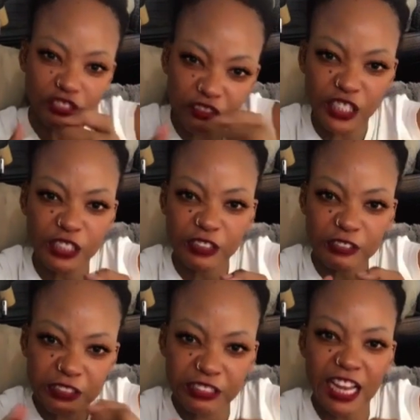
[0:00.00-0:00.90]

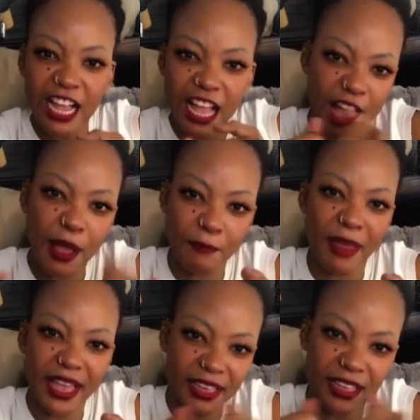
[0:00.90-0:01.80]
Jaga
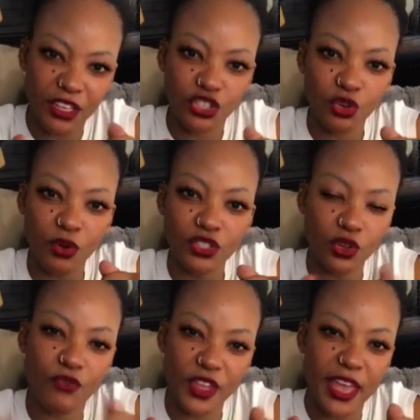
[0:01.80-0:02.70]
my shorts
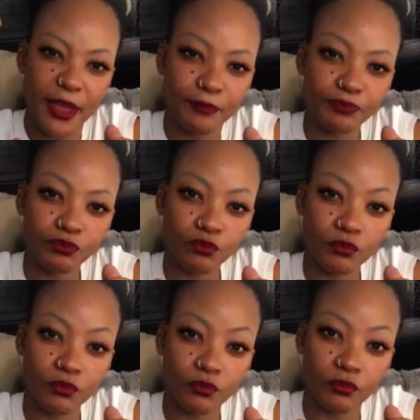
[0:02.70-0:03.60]
over here.
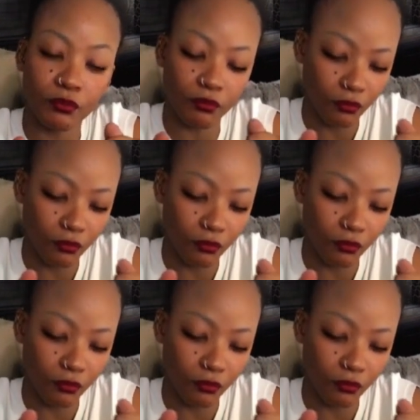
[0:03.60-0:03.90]
Mm.